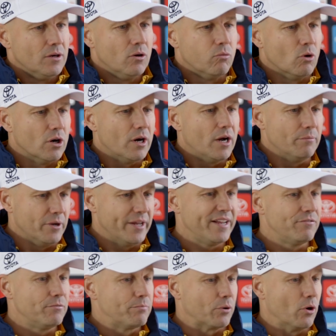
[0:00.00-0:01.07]
Well, I mean,
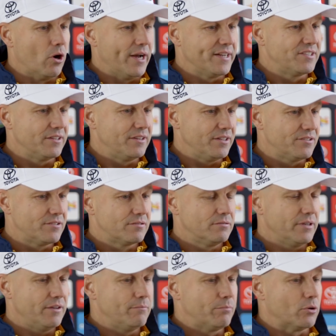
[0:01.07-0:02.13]
even prior to
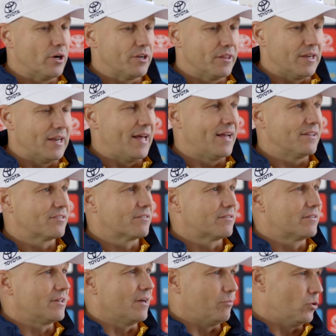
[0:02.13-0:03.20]
the last
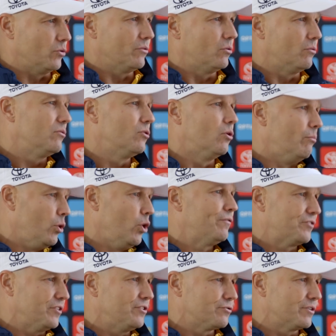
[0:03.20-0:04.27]
couple, or
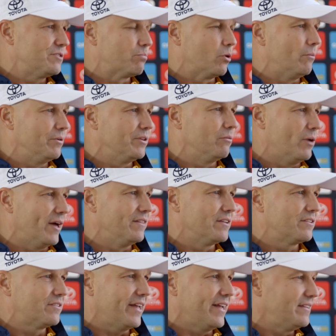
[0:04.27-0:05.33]
Murph's injury is probably the one
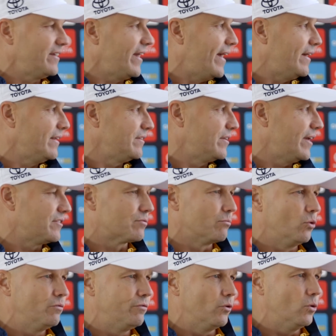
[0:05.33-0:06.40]
that stands out, is that
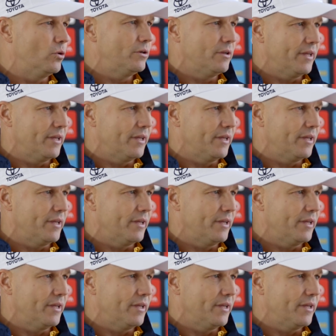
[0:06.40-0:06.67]
small forward.